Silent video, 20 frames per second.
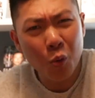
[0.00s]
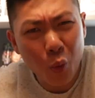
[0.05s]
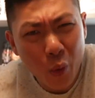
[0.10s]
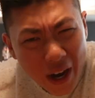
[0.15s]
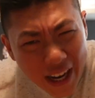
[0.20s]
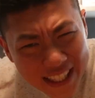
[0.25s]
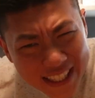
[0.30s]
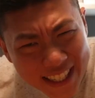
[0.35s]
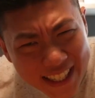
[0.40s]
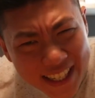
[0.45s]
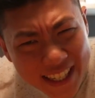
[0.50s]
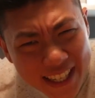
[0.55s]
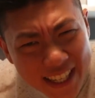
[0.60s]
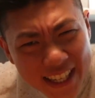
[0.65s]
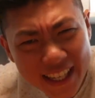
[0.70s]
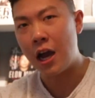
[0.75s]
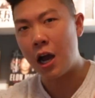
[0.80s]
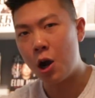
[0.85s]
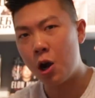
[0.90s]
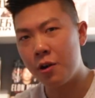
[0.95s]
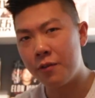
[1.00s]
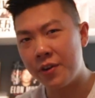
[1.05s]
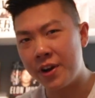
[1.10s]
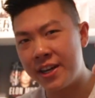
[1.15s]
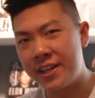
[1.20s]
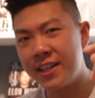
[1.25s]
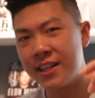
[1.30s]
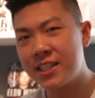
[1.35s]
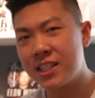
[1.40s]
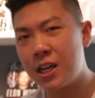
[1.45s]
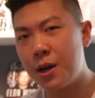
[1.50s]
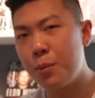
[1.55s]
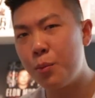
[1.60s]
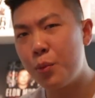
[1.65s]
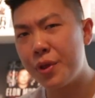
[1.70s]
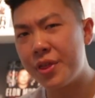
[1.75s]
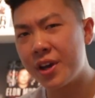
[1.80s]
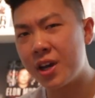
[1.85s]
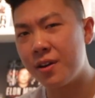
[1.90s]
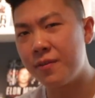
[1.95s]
what? However, it does come with a